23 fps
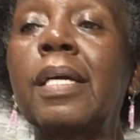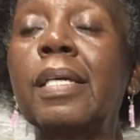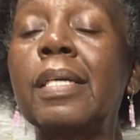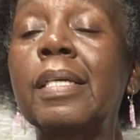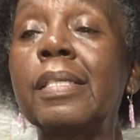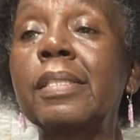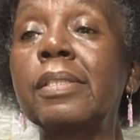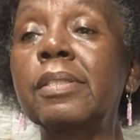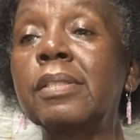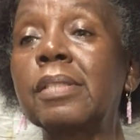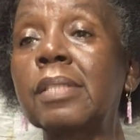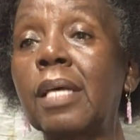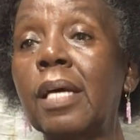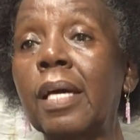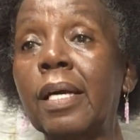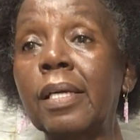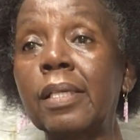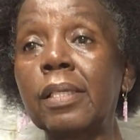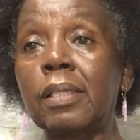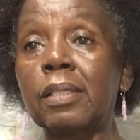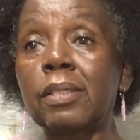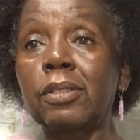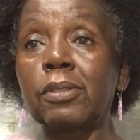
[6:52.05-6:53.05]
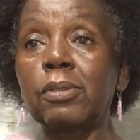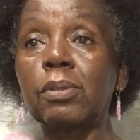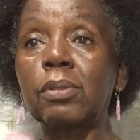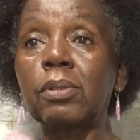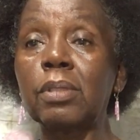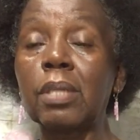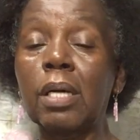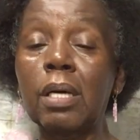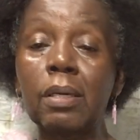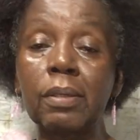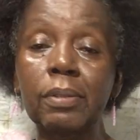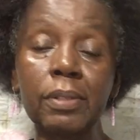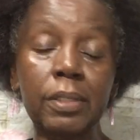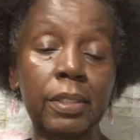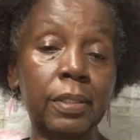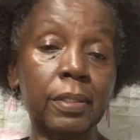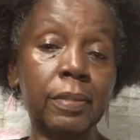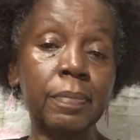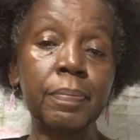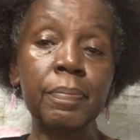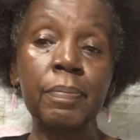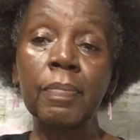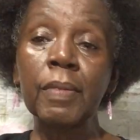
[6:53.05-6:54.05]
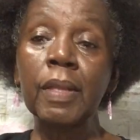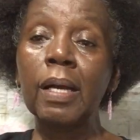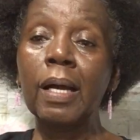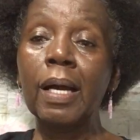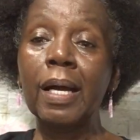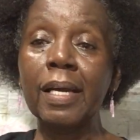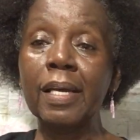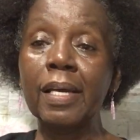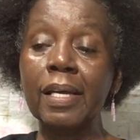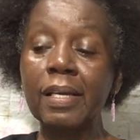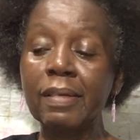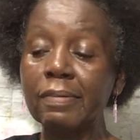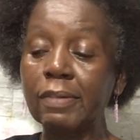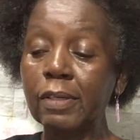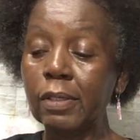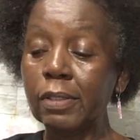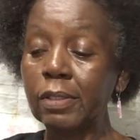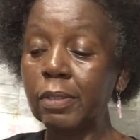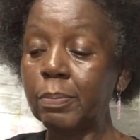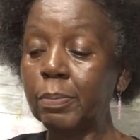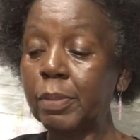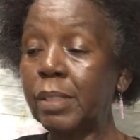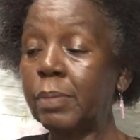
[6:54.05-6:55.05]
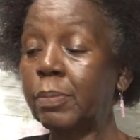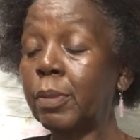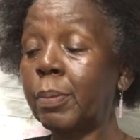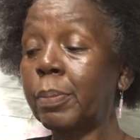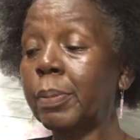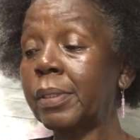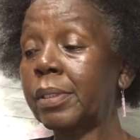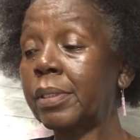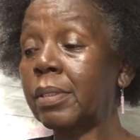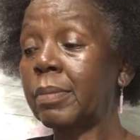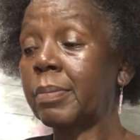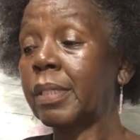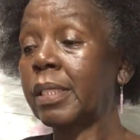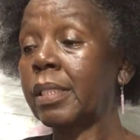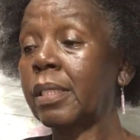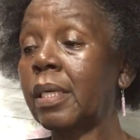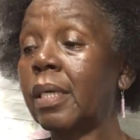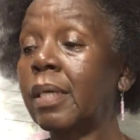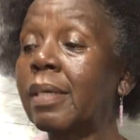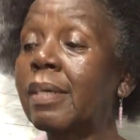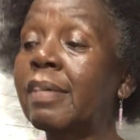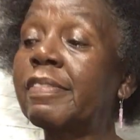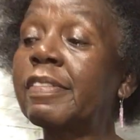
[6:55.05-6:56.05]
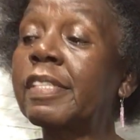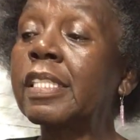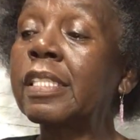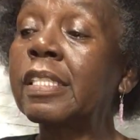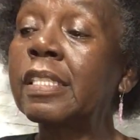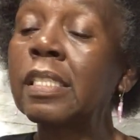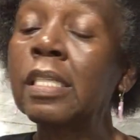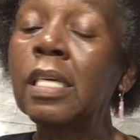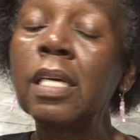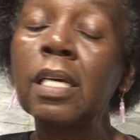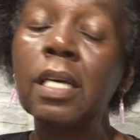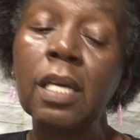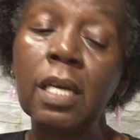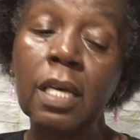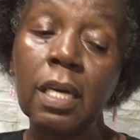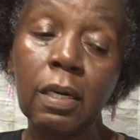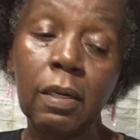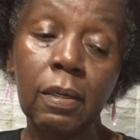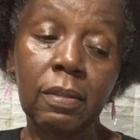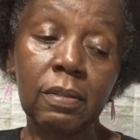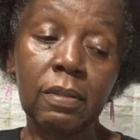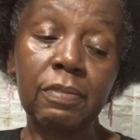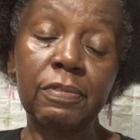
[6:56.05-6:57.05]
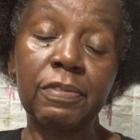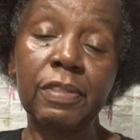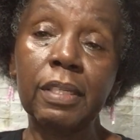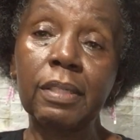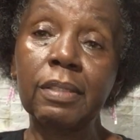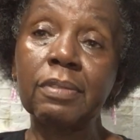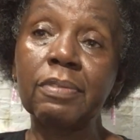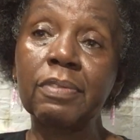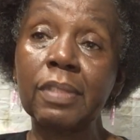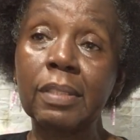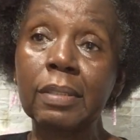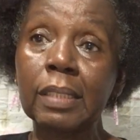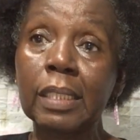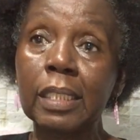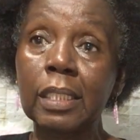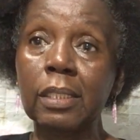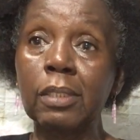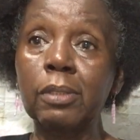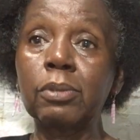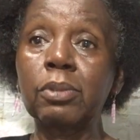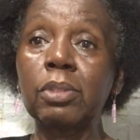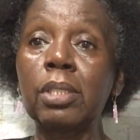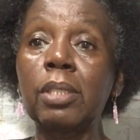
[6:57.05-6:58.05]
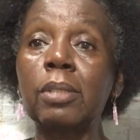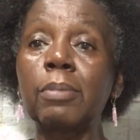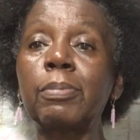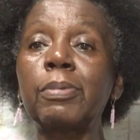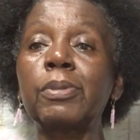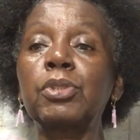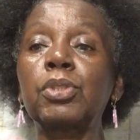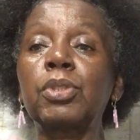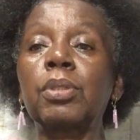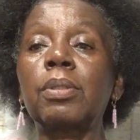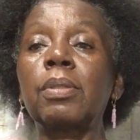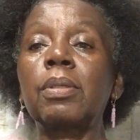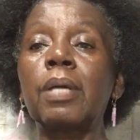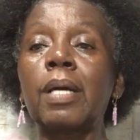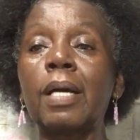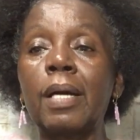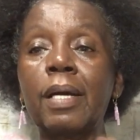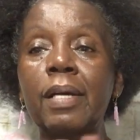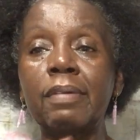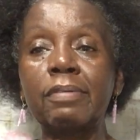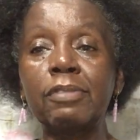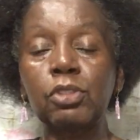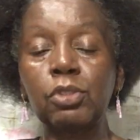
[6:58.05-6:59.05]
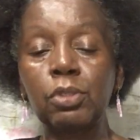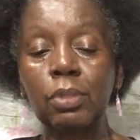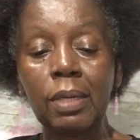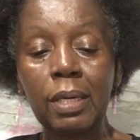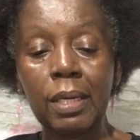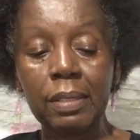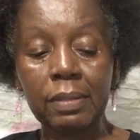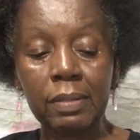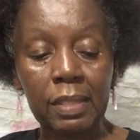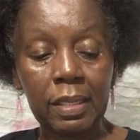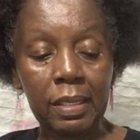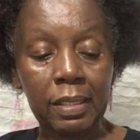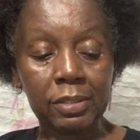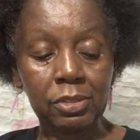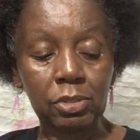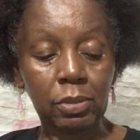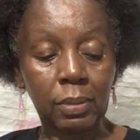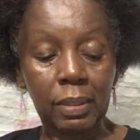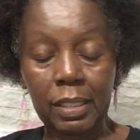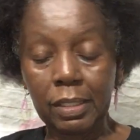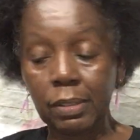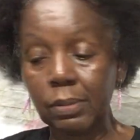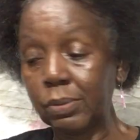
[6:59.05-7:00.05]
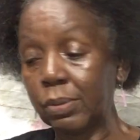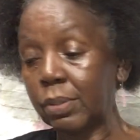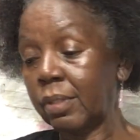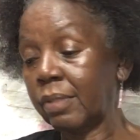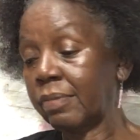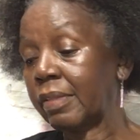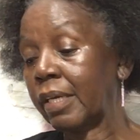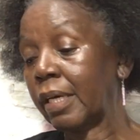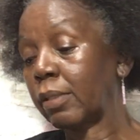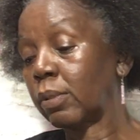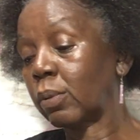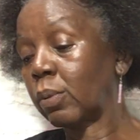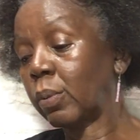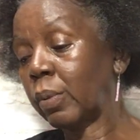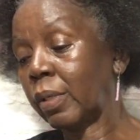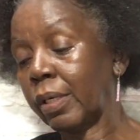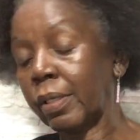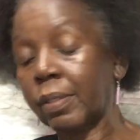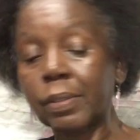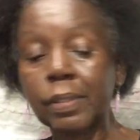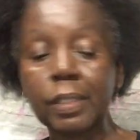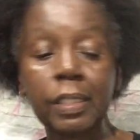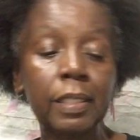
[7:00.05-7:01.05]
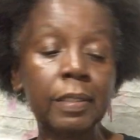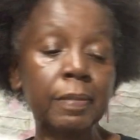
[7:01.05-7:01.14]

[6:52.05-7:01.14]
Inside a little longer. I have heard of people putting them in the oven on a very, very low temperature. I haven't tried that, so I don't know if that'll work.